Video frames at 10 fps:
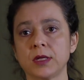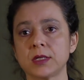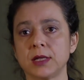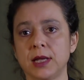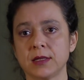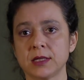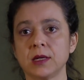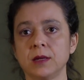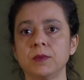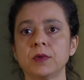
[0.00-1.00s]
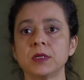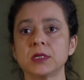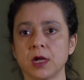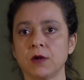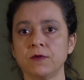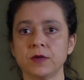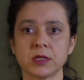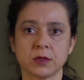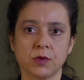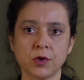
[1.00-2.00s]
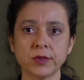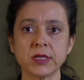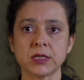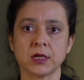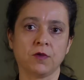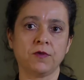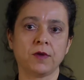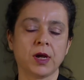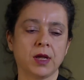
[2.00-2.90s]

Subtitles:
It's the landscape itself, it's the world itself.